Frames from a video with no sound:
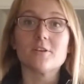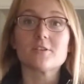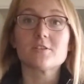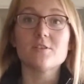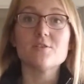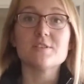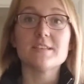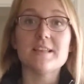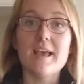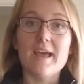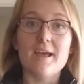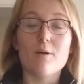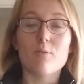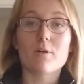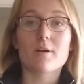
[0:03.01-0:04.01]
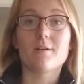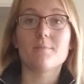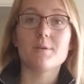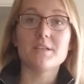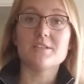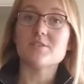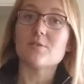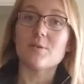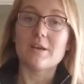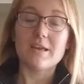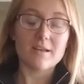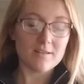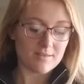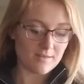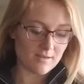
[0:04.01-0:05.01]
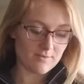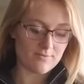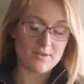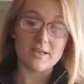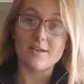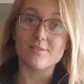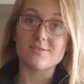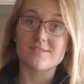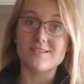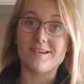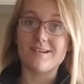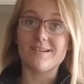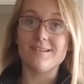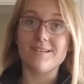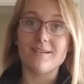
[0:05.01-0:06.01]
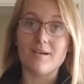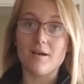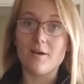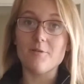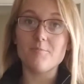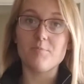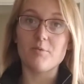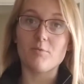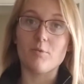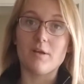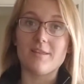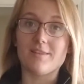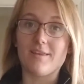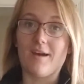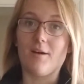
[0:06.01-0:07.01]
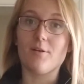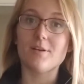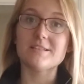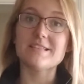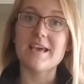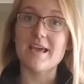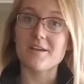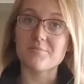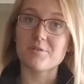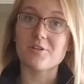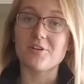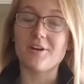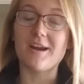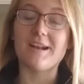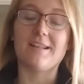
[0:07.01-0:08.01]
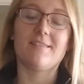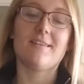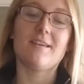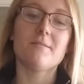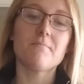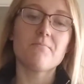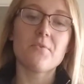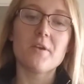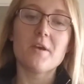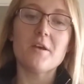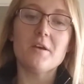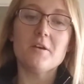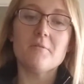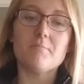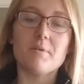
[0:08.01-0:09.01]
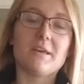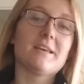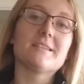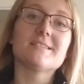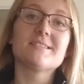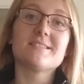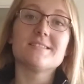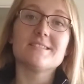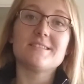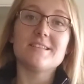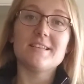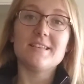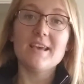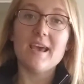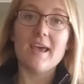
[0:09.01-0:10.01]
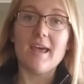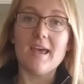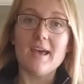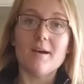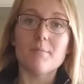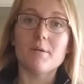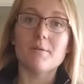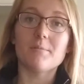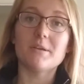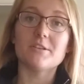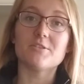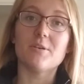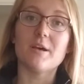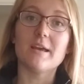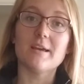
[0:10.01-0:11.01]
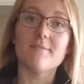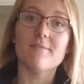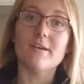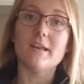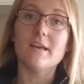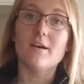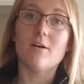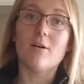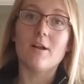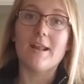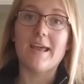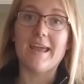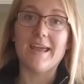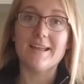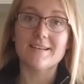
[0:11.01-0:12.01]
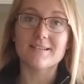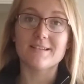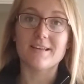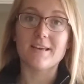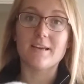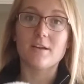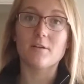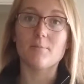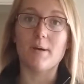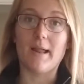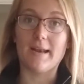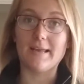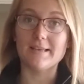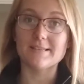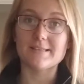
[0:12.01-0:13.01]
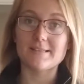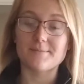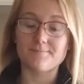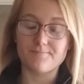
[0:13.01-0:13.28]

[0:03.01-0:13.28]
So today we're going to be doing the video standing up and without a table or anything, because today I'm going to be doing a video on handling your bunnies.